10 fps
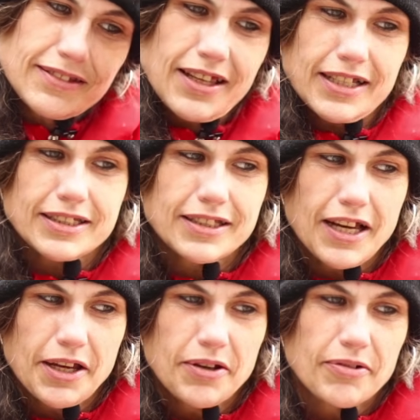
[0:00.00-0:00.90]
last
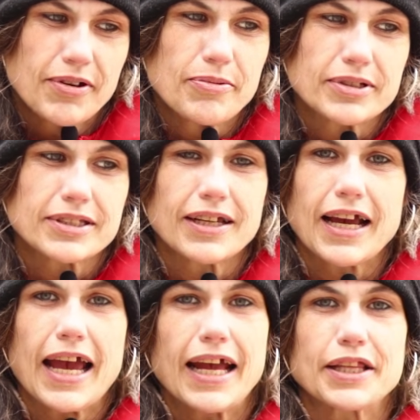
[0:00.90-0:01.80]
night it was
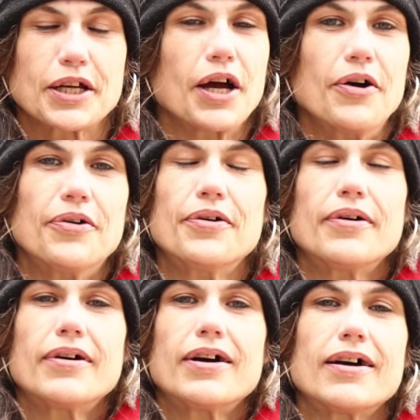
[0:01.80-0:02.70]
like I had to go.
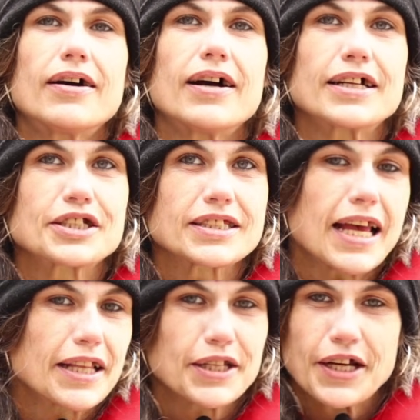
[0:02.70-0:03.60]
I just
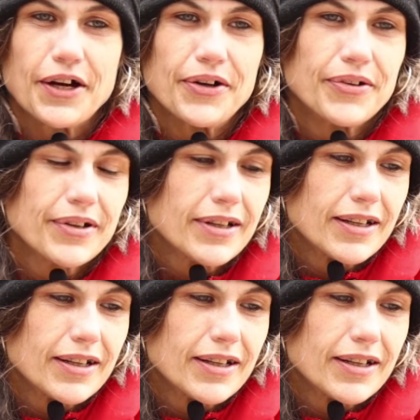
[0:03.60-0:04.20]
had to go.